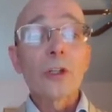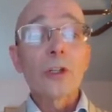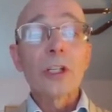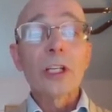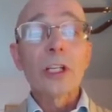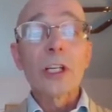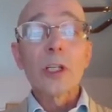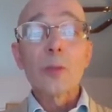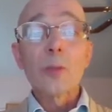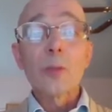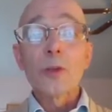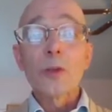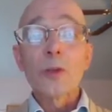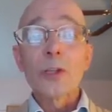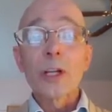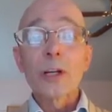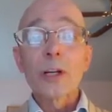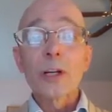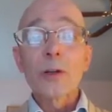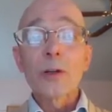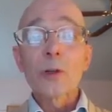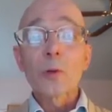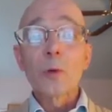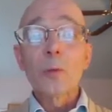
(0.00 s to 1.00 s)
for today's
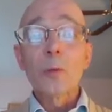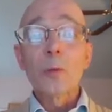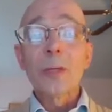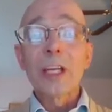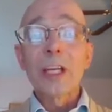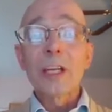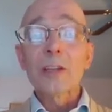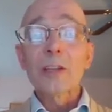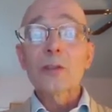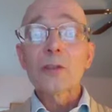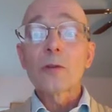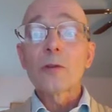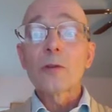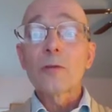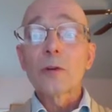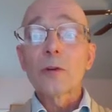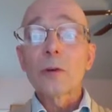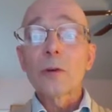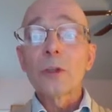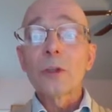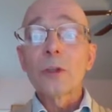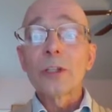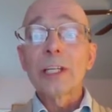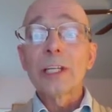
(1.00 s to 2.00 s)
presenters will be answered
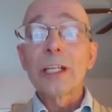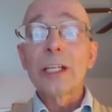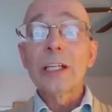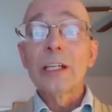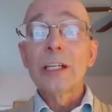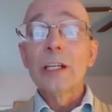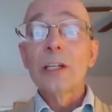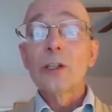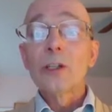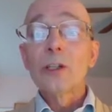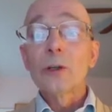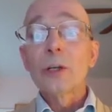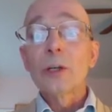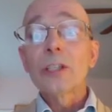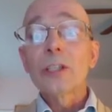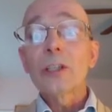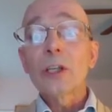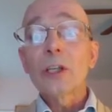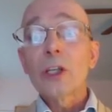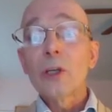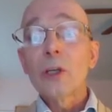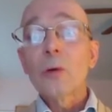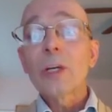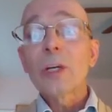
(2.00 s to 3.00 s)
verbally during
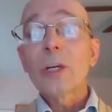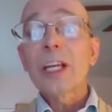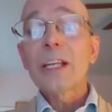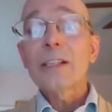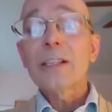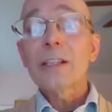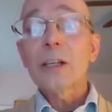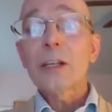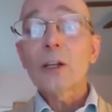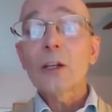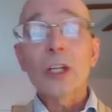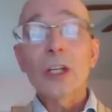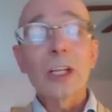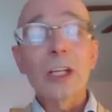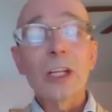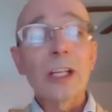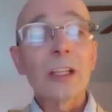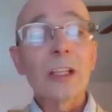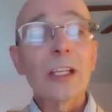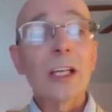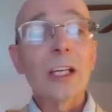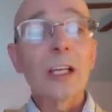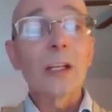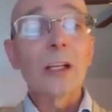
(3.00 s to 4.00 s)
the Q&A session
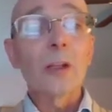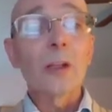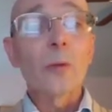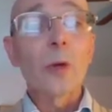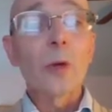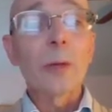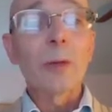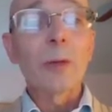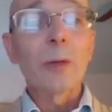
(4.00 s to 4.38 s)
at the end of the